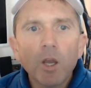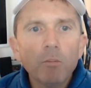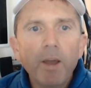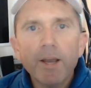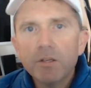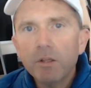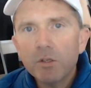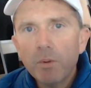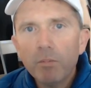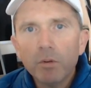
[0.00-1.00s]
back to these
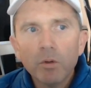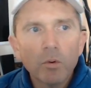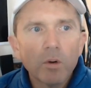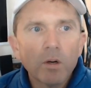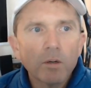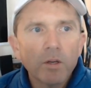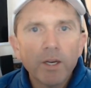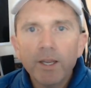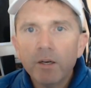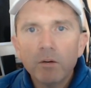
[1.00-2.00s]
people who are going to
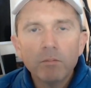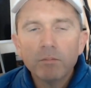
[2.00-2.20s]
get